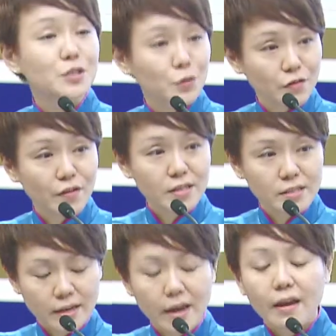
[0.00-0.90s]

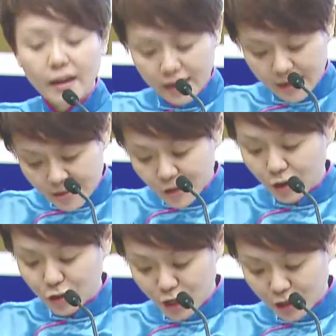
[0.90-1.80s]
university in
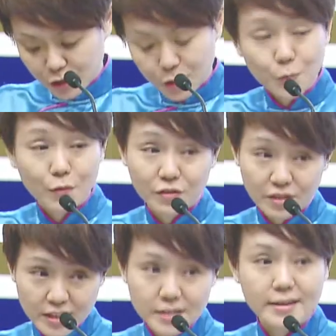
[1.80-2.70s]
conjunction with
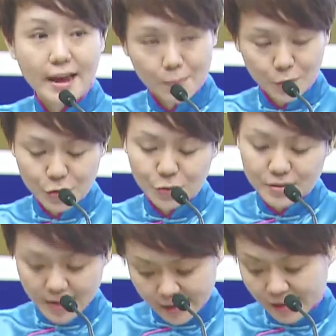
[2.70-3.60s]
this MOU
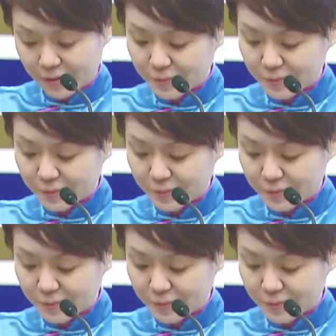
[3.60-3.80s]
signing.